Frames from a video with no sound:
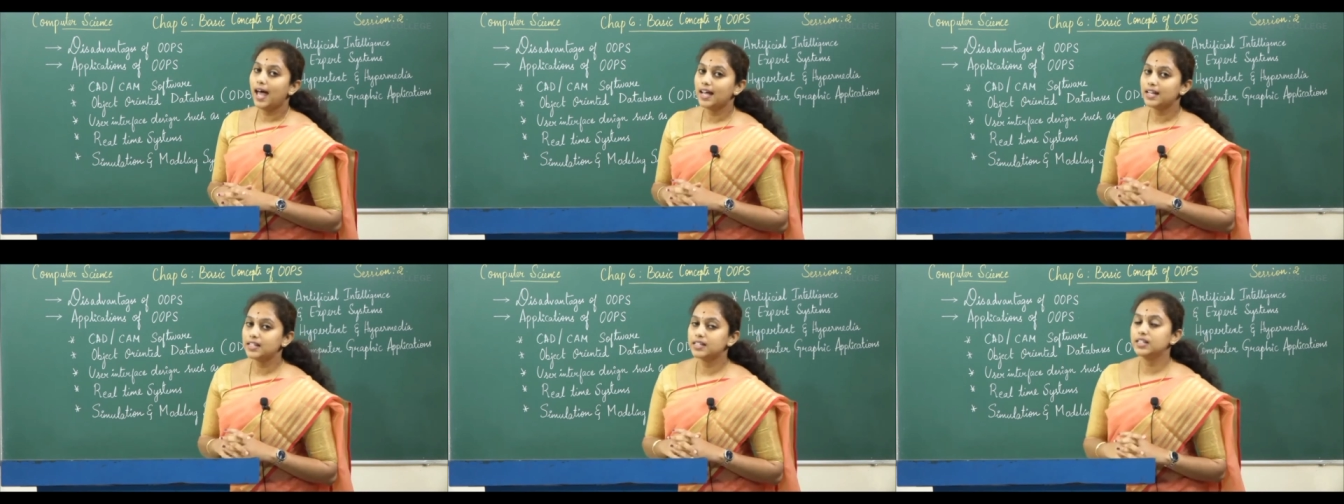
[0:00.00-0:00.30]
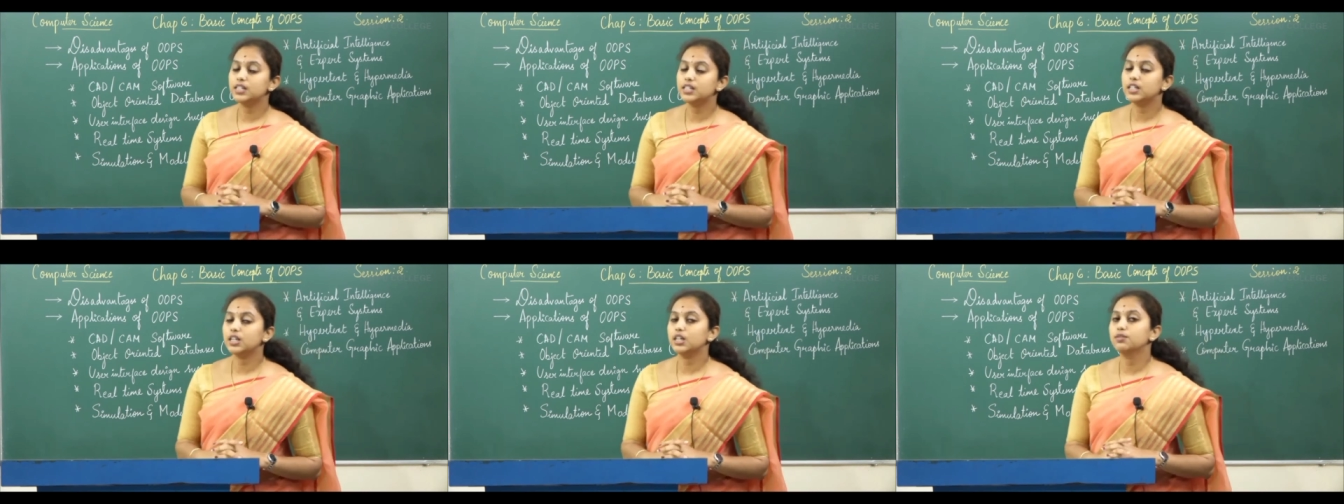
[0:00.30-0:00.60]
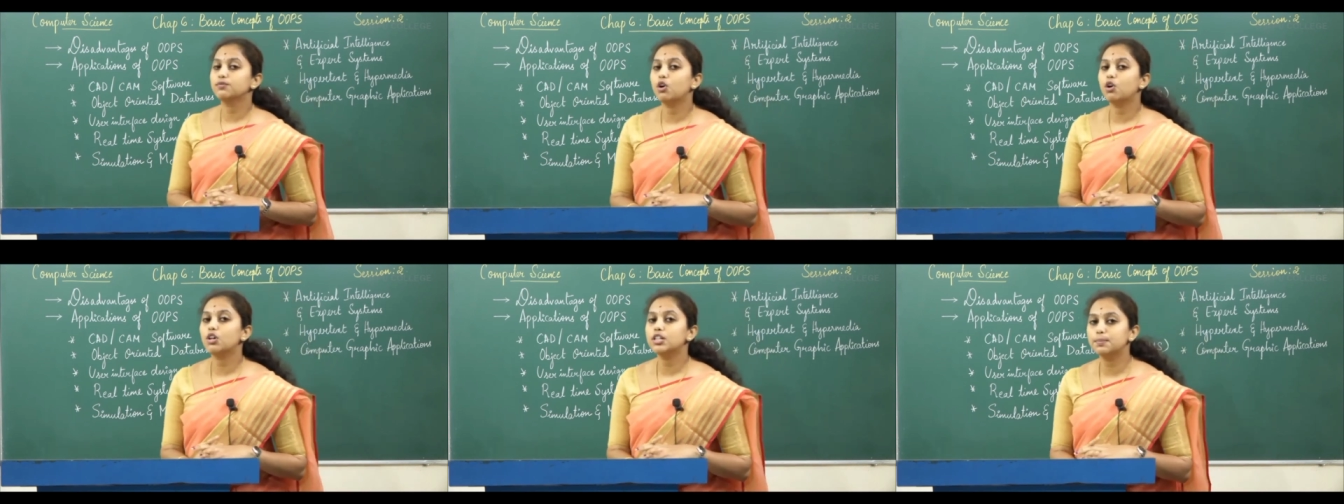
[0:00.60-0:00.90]
as it
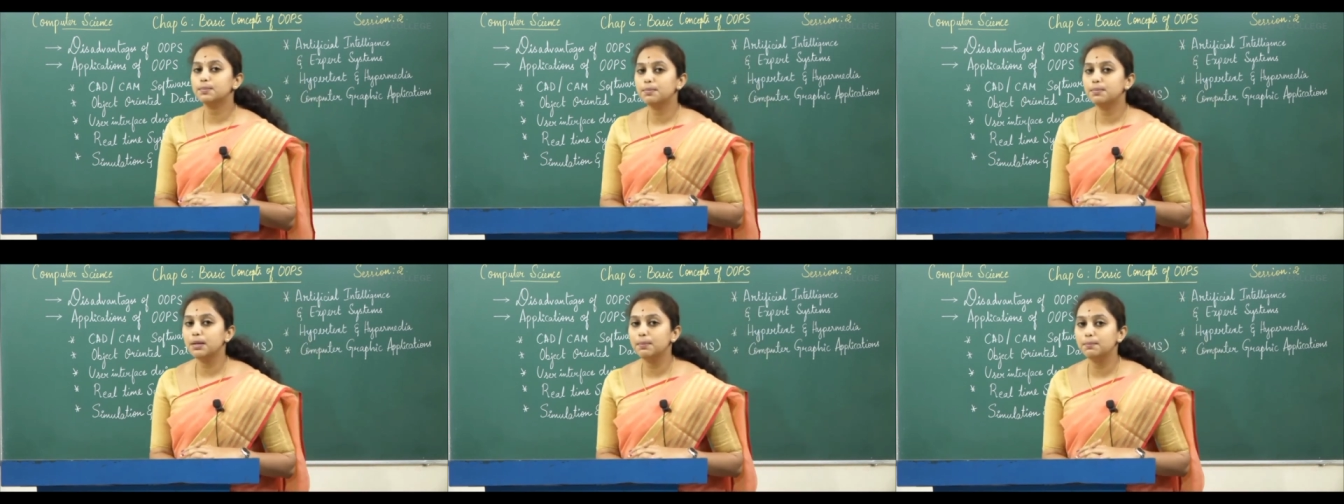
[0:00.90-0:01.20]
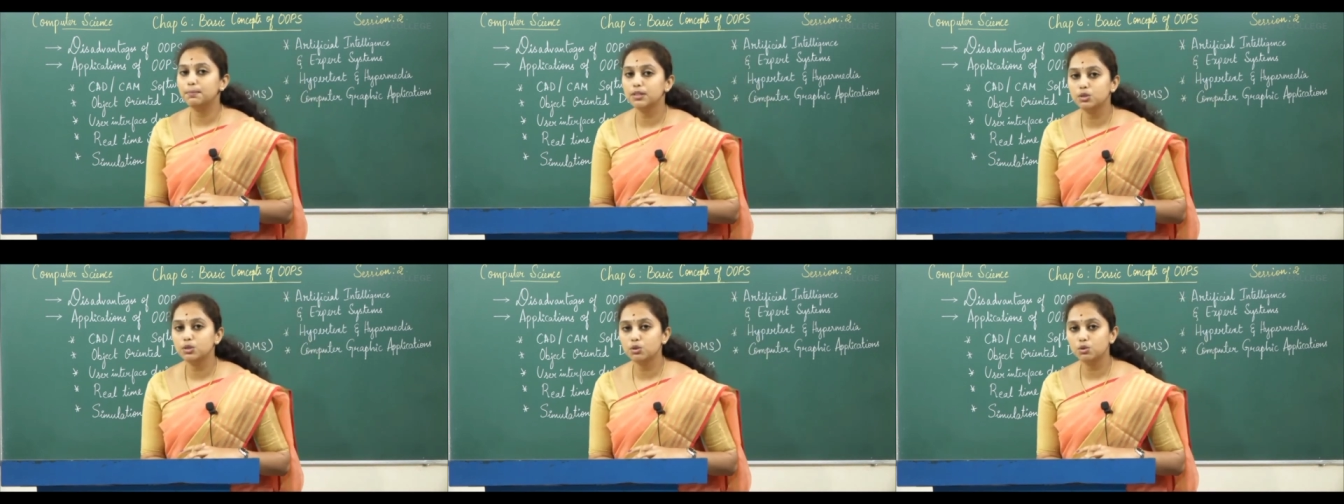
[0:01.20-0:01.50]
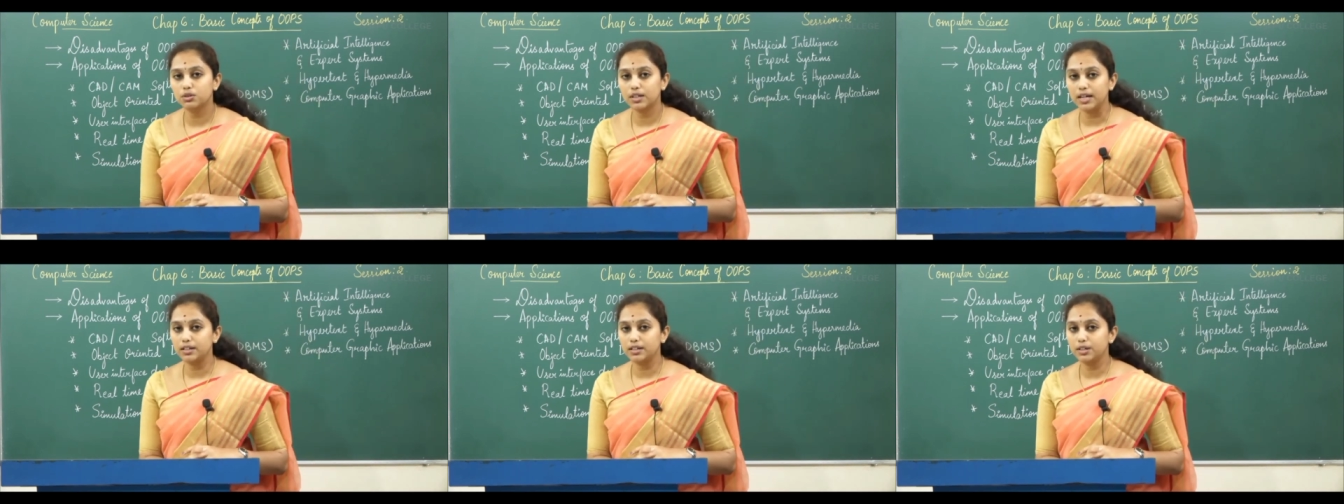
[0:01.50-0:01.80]
involves people to
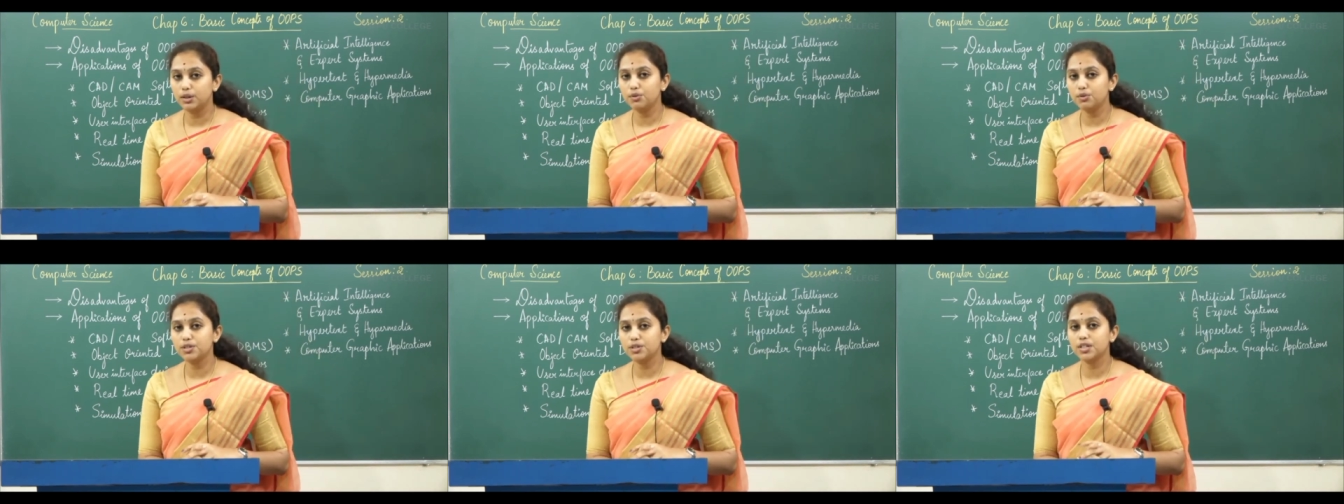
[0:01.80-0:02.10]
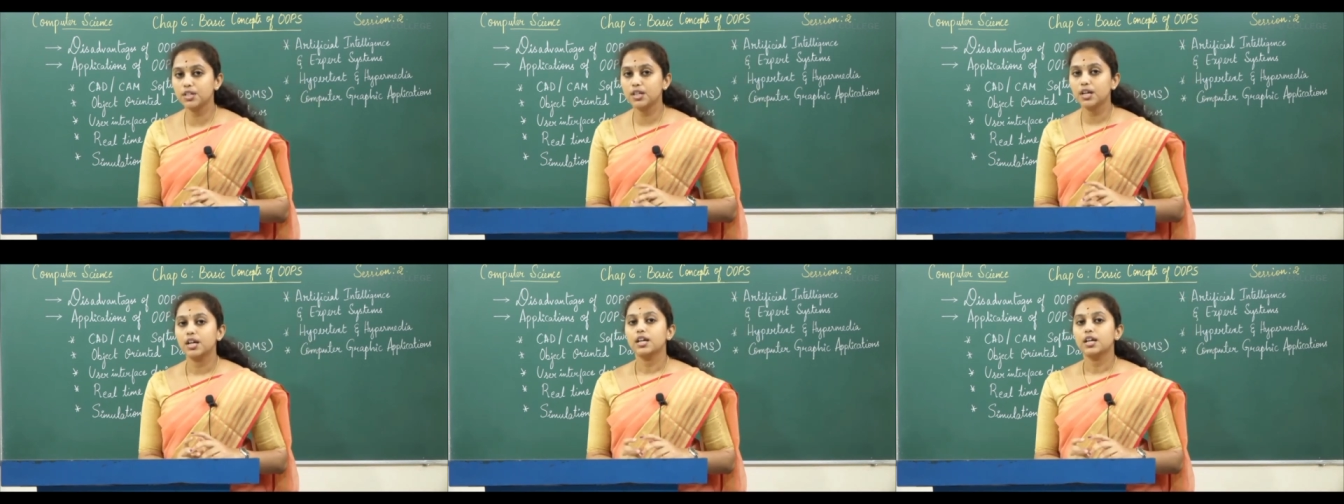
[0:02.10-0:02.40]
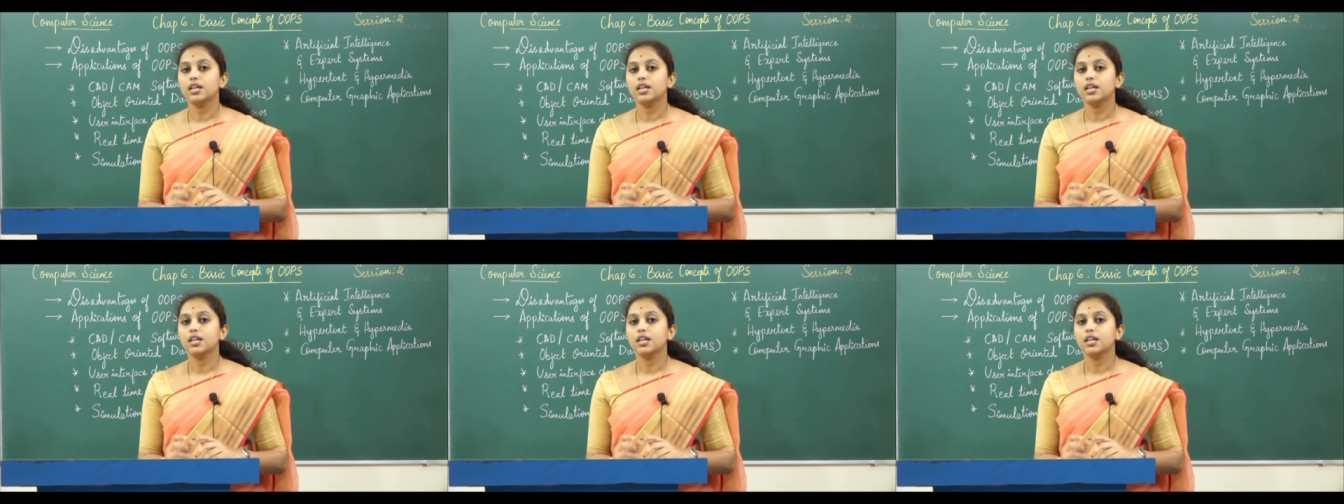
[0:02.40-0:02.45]
reduce